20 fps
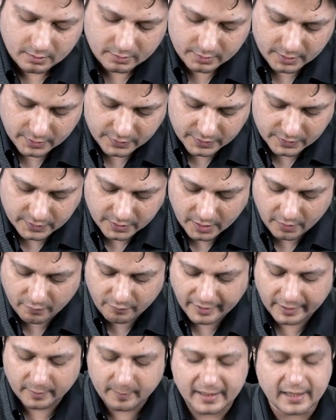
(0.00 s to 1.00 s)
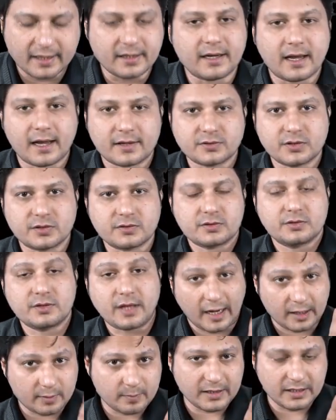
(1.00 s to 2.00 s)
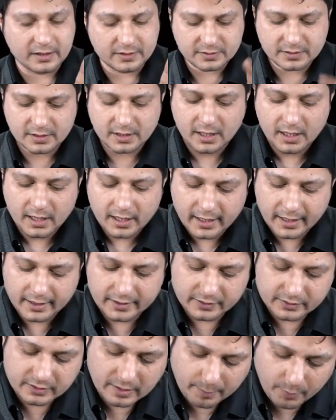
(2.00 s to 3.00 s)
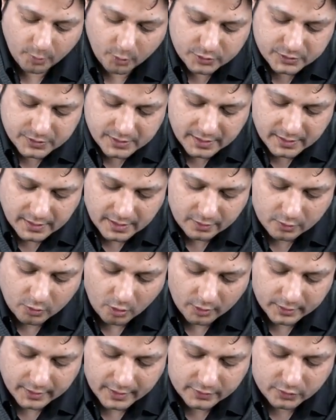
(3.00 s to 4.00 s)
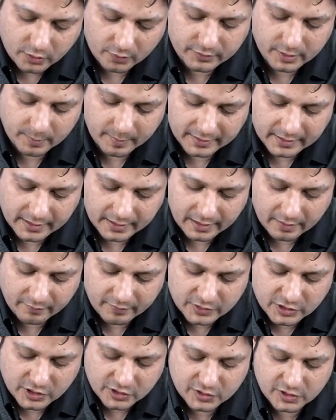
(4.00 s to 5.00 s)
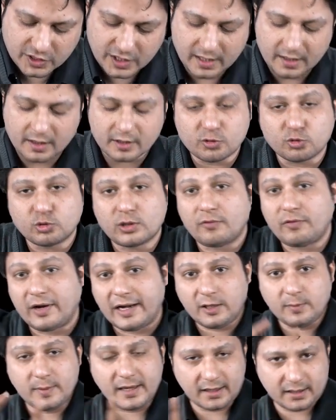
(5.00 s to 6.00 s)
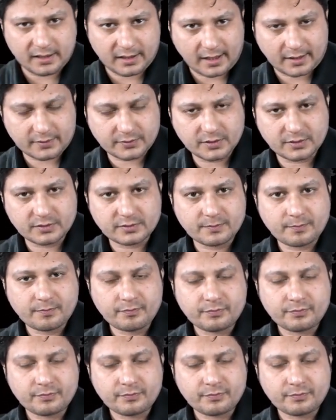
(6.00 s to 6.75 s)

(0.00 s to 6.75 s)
This is the weight bearing axis. That means it is the posterior cortex of the patella which is nearer to the weight bearing axis.